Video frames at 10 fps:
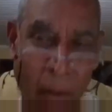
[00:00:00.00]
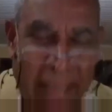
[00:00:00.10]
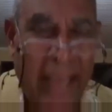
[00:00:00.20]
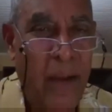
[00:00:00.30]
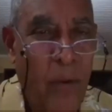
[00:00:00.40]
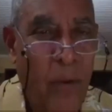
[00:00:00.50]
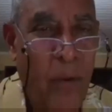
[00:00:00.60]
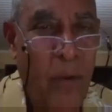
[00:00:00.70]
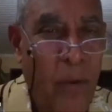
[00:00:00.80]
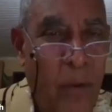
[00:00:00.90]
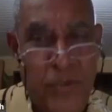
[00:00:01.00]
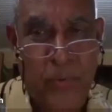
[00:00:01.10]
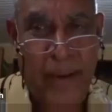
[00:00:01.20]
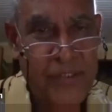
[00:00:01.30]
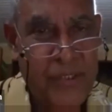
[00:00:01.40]
okay what
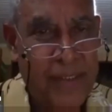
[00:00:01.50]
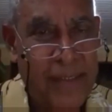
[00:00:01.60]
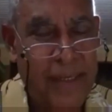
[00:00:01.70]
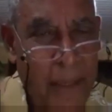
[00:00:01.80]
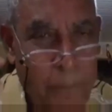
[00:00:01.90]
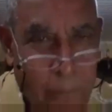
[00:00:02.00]
is education?